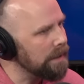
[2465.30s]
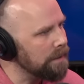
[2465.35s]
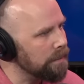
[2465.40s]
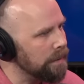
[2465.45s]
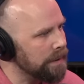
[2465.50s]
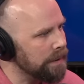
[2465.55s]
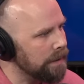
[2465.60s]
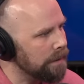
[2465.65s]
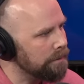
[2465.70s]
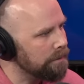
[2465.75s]

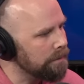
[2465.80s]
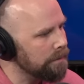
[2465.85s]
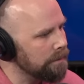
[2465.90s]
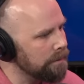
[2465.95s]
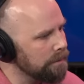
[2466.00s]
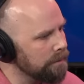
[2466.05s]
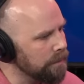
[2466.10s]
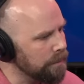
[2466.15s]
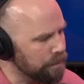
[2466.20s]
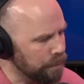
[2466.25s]
with him,
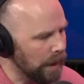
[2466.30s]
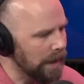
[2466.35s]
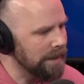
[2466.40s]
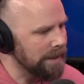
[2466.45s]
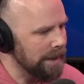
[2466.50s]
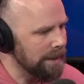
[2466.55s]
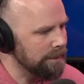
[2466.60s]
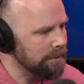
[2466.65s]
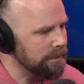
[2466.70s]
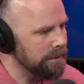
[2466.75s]
with Bryan
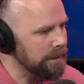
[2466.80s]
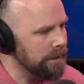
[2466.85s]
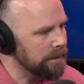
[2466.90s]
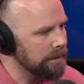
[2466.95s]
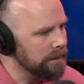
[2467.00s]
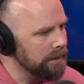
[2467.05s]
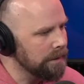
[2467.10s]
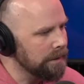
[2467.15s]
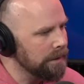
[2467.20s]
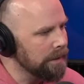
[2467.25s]
Danielson.
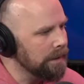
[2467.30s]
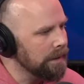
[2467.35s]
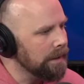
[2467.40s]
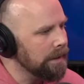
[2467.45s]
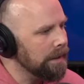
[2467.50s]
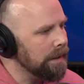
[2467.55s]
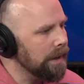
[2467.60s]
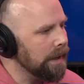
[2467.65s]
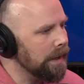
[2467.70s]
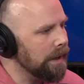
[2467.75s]

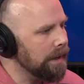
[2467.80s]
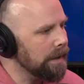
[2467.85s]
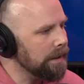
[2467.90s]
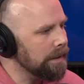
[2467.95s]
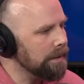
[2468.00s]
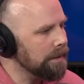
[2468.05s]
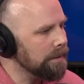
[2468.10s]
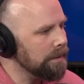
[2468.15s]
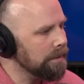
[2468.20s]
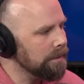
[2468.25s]

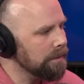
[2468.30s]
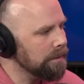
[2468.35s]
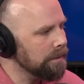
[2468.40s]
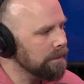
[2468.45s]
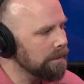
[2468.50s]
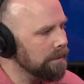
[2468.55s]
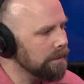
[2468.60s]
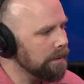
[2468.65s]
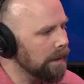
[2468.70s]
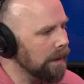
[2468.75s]
And
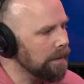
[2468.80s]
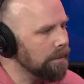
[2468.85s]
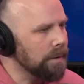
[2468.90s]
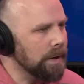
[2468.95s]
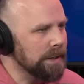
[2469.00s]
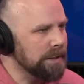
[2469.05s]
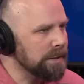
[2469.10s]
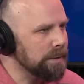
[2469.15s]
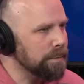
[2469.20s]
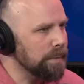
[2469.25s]
I
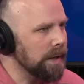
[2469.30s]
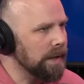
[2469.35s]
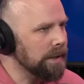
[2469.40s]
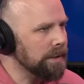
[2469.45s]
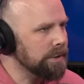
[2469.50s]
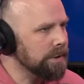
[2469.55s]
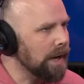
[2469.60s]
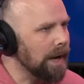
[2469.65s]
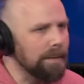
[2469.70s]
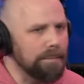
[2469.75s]
watched the
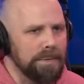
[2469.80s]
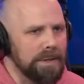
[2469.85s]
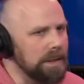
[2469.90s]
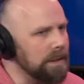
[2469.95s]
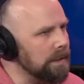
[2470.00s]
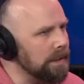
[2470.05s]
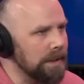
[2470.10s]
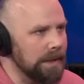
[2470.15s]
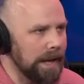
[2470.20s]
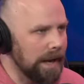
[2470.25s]
match. I'm
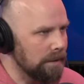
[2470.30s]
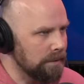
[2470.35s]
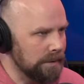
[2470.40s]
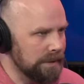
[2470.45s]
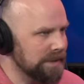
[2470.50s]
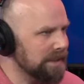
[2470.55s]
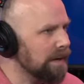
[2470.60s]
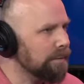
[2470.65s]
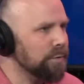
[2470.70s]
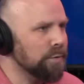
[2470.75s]
geeking out
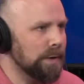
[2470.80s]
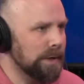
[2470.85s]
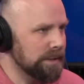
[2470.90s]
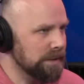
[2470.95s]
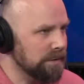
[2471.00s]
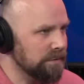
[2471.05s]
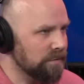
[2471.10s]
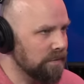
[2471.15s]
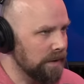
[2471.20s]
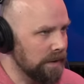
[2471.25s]
because I'm a
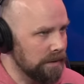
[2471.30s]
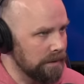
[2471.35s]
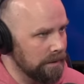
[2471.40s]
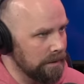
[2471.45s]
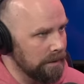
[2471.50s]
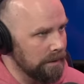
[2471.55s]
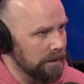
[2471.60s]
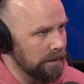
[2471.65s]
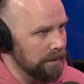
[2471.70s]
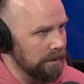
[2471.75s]
wrestling fan.
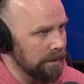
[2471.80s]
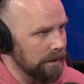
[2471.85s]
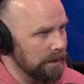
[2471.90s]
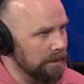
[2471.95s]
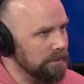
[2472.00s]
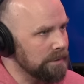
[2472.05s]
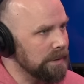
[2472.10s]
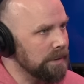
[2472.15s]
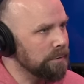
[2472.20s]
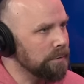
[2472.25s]
And I
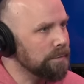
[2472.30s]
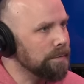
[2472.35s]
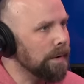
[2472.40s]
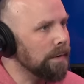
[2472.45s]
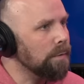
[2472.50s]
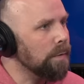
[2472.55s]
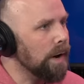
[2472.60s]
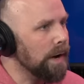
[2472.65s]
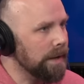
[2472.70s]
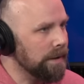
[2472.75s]
was there with my
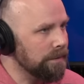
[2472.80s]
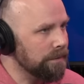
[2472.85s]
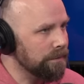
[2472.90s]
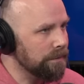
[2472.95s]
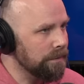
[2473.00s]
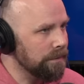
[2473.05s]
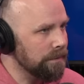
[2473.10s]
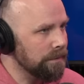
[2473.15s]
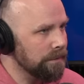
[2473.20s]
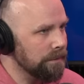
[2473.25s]

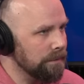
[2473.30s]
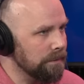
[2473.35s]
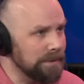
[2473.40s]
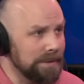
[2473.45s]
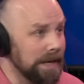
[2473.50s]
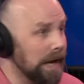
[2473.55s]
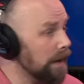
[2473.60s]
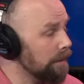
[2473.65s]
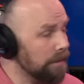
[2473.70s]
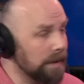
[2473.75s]
wife, who's
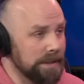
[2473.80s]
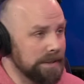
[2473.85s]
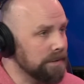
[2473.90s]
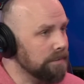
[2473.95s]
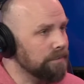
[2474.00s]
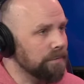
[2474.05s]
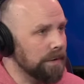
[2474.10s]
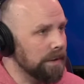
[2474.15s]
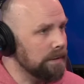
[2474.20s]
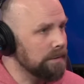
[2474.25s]
not a wrestling
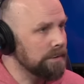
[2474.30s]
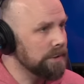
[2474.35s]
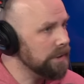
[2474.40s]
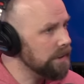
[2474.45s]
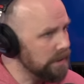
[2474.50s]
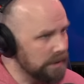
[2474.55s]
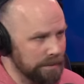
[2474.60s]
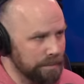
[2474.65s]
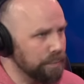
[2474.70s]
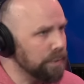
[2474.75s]
fan. She
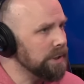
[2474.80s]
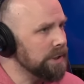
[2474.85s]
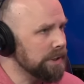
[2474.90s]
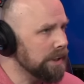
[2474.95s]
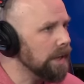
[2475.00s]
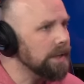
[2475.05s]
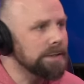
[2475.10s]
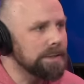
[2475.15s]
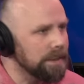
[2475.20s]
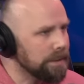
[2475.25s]
just
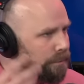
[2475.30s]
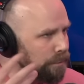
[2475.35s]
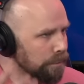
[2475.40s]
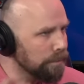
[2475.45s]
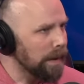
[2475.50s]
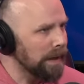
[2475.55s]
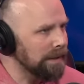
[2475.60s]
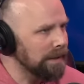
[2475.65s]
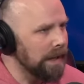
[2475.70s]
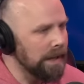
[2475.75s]
appreciates it through
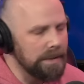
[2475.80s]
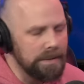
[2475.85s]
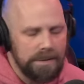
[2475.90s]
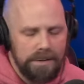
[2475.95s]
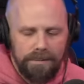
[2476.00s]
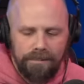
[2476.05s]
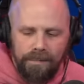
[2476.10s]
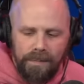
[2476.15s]
my lens.